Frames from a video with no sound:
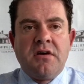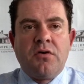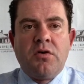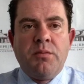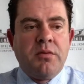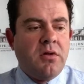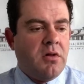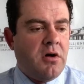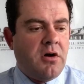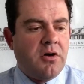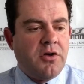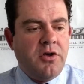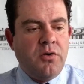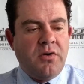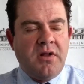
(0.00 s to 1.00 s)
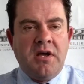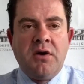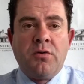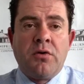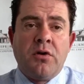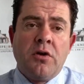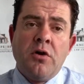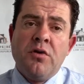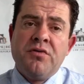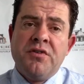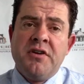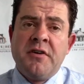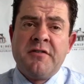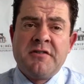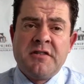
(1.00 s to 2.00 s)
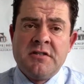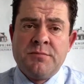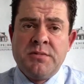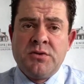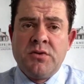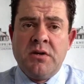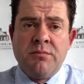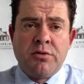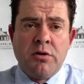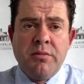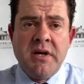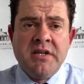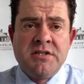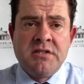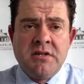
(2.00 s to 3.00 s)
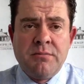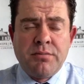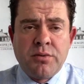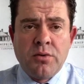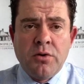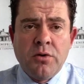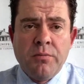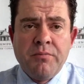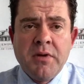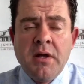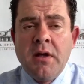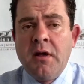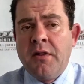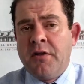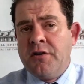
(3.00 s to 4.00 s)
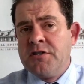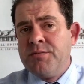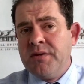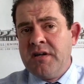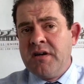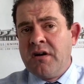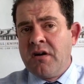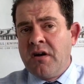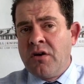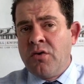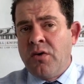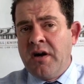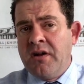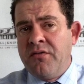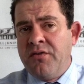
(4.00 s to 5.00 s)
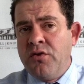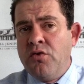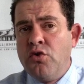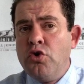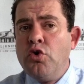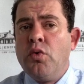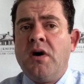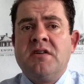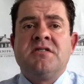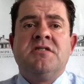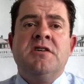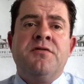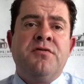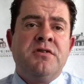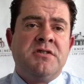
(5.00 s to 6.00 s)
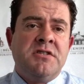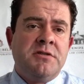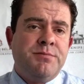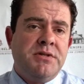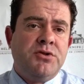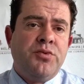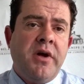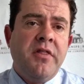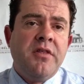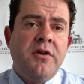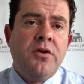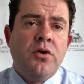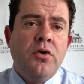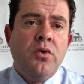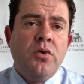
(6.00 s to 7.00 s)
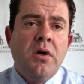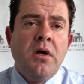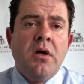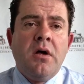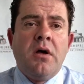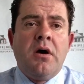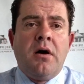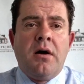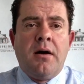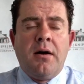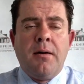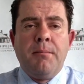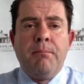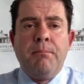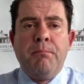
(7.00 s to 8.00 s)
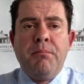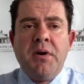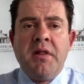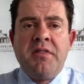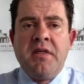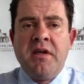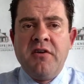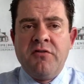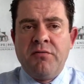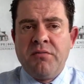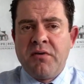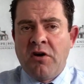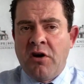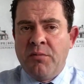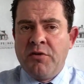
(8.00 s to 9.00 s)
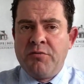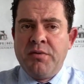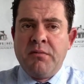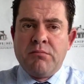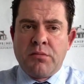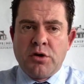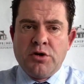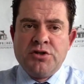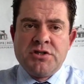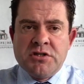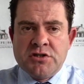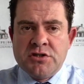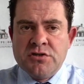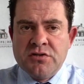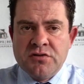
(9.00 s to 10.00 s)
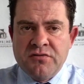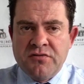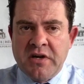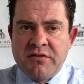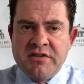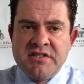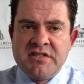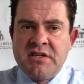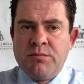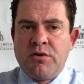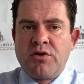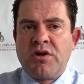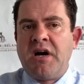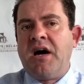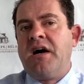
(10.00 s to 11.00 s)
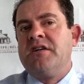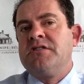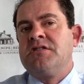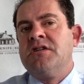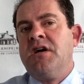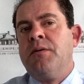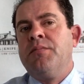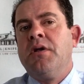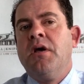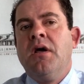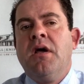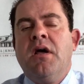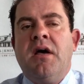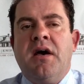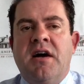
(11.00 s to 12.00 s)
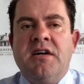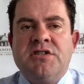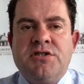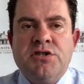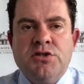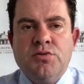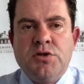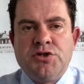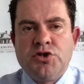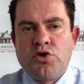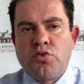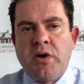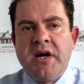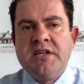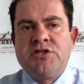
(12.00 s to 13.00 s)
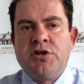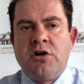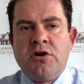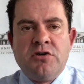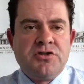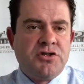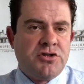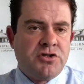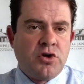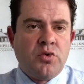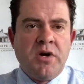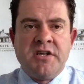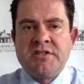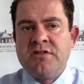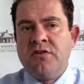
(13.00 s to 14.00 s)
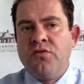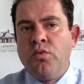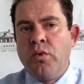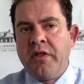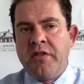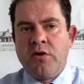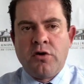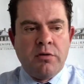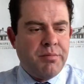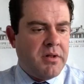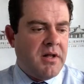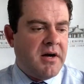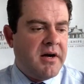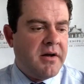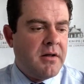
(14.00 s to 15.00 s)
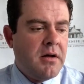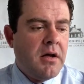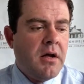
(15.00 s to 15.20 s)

criminal law Q&A, we're gonna go over the differences between probation and parole. There used to be quite a few nuanced differences between the two, but they've almost been merged into a very similar concept as to what your rights are. It's just a question of when they were applied.